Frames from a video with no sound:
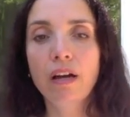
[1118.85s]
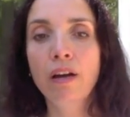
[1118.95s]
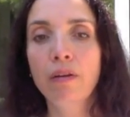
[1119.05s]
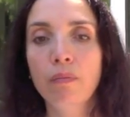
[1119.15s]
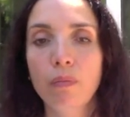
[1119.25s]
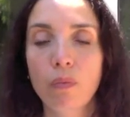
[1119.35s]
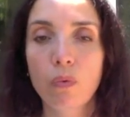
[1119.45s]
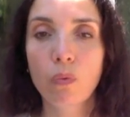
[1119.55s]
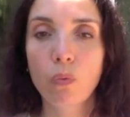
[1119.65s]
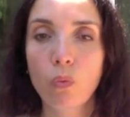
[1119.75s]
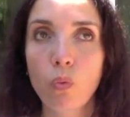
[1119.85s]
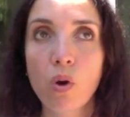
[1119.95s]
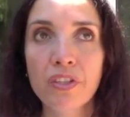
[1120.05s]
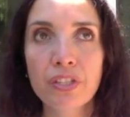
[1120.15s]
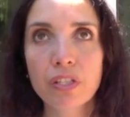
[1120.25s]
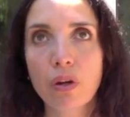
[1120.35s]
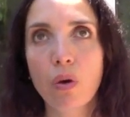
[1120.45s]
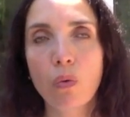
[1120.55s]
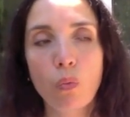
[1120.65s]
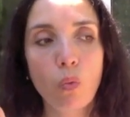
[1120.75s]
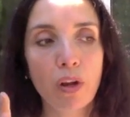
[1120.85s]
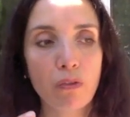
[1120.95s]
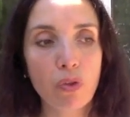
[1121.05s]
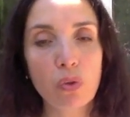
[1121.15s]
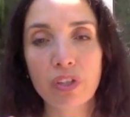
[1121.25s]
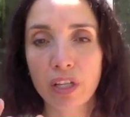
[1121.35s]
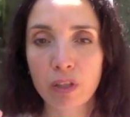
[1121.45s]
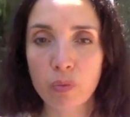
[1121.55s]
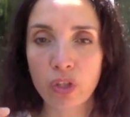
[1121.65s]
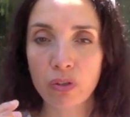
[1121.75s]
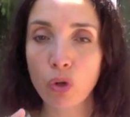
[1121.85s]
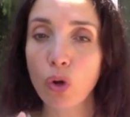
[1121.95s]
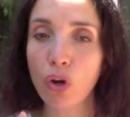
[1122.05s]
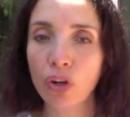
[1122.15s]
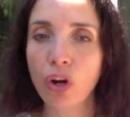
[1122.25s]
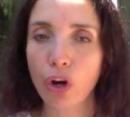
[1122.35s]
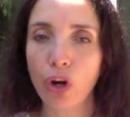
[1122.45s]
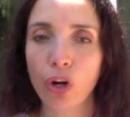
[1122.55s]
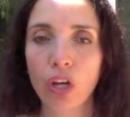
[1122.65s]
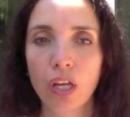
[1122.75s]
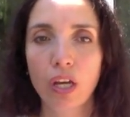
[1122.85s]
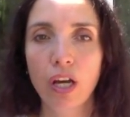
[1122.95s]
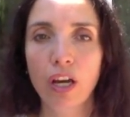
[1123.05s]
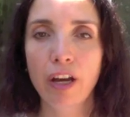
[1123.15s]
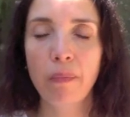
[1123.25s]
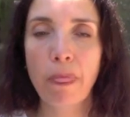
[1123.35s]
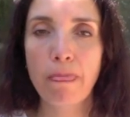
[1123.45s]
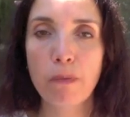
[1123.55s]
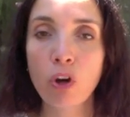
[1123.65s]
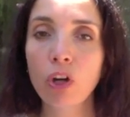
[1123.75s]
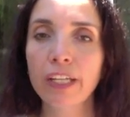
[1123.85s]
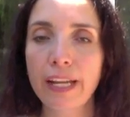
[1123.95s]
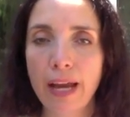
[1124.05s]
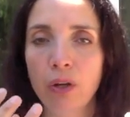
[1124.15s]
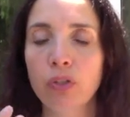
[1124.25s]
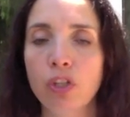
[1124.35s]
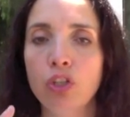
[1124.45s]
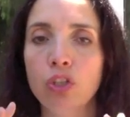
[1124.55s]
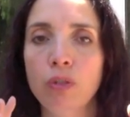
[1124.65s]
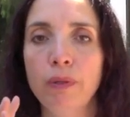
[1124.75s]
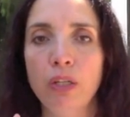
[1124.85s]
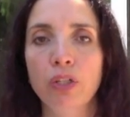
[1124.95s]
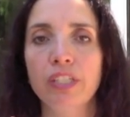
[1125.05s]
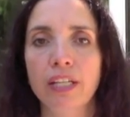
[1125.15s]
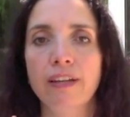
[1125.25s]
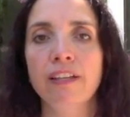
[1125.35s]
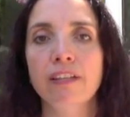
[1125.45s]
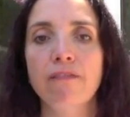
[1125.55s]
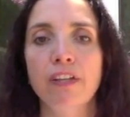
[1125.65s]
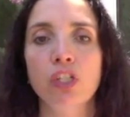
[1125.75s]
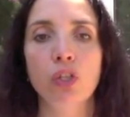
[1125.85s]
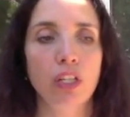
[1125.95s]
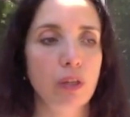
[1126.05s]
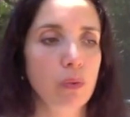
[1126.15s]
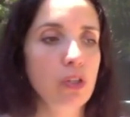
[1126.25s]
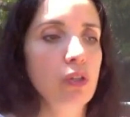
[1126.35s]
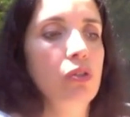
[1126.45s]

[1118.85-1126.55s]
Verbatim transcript: um, once one of those items are no longer um, calling out to you to be looked at individually, what you